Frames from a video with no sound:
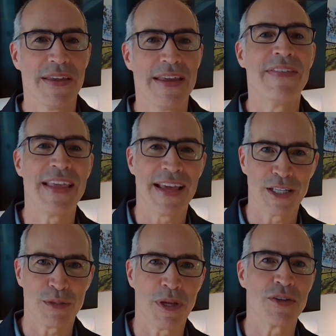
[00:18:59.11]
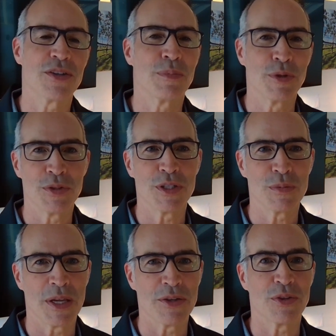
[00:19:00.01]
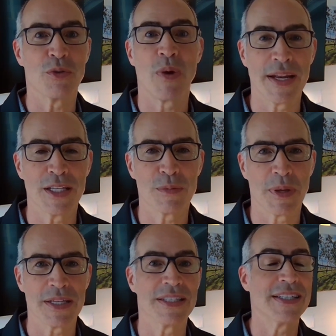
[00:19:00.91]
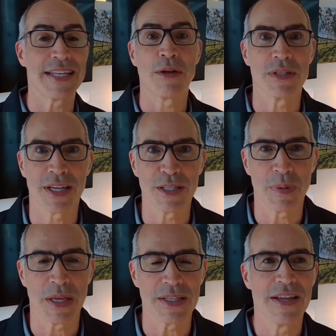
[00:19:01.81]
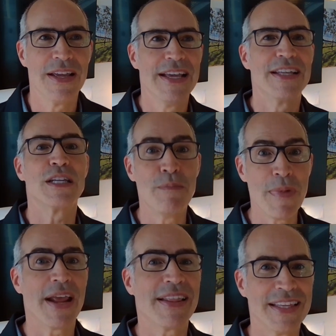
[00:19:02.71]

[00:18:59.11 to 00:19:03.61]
in the edit space, the producing space, or the writing space, and the sound design space to make